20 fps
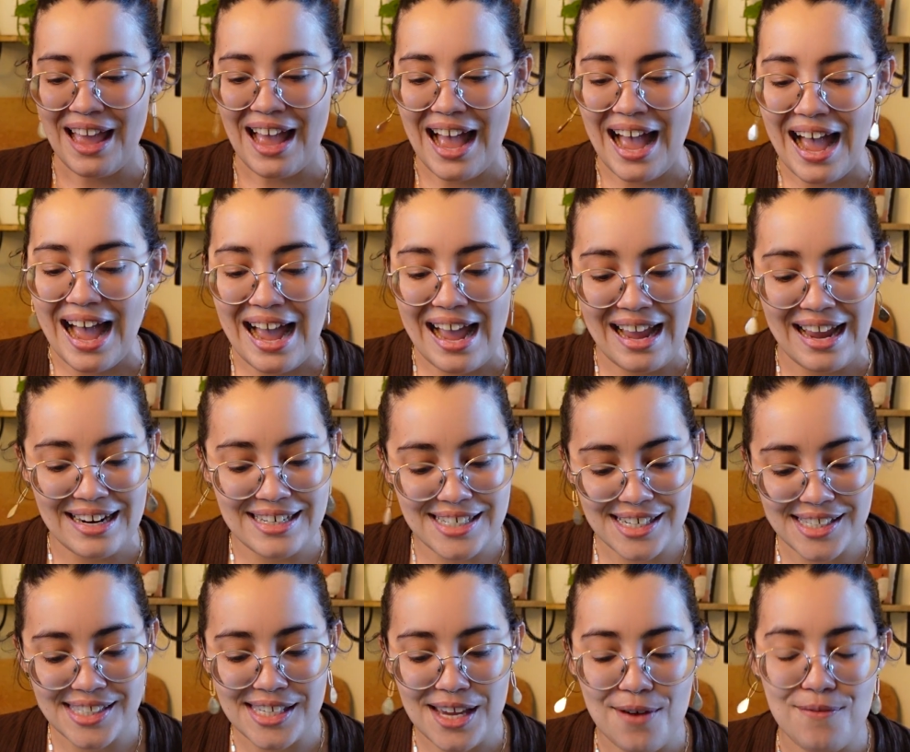I
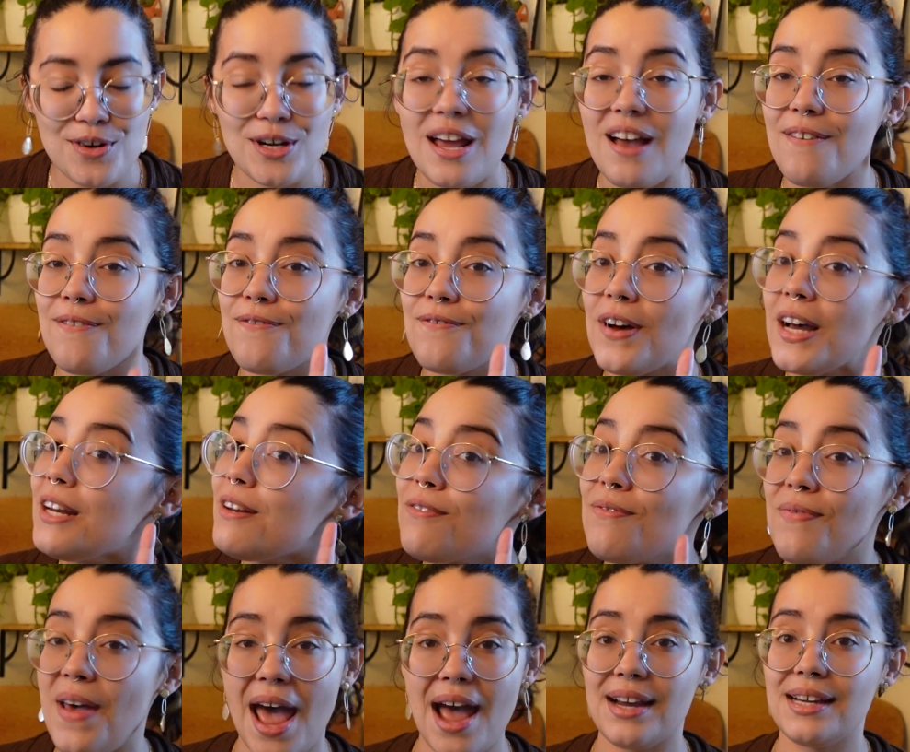discovered a fun
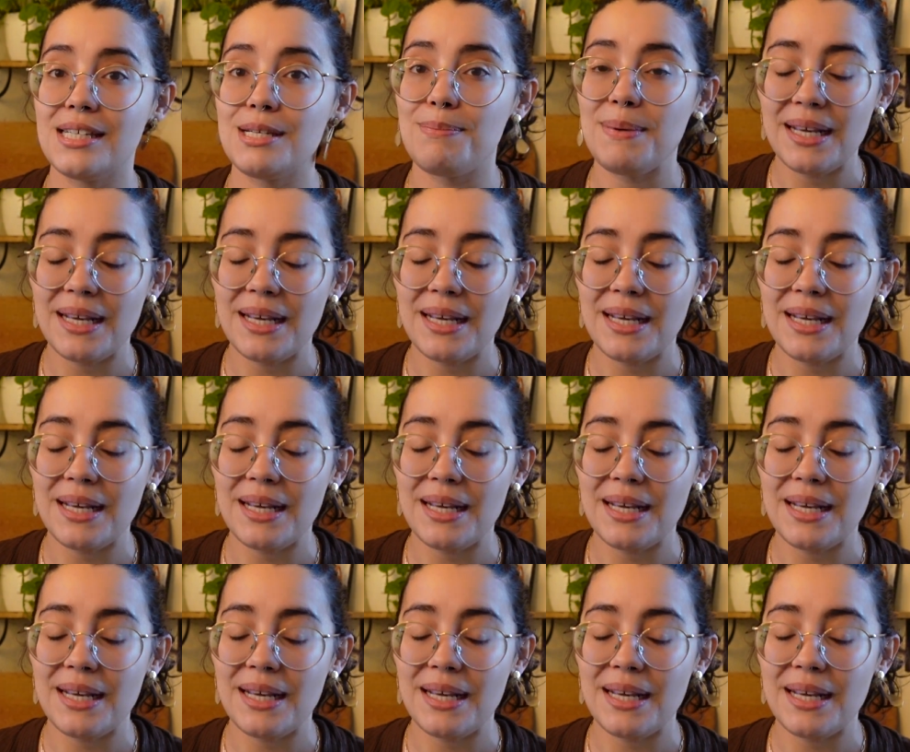fact,